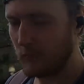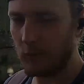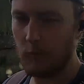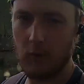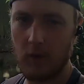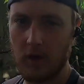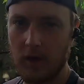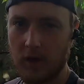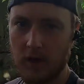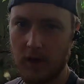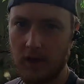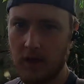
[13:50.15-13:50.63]

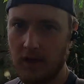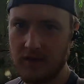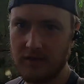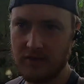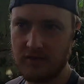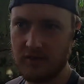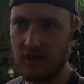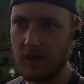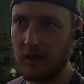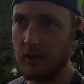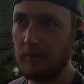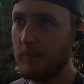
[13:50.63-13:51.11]
What can I
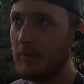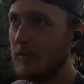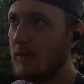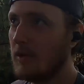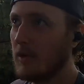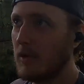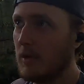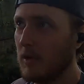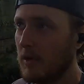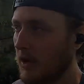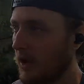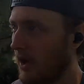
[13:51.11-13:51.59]
say?
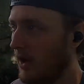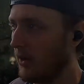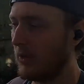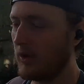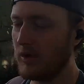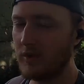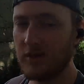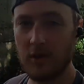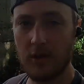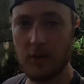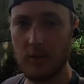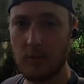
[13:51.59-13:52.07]
I
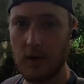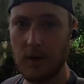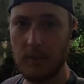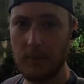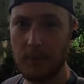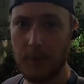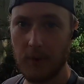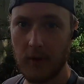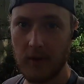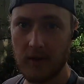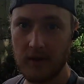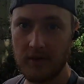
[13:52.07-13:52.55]
went to the
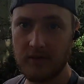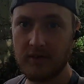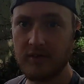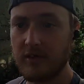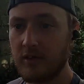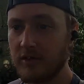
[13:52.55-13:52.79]
one place,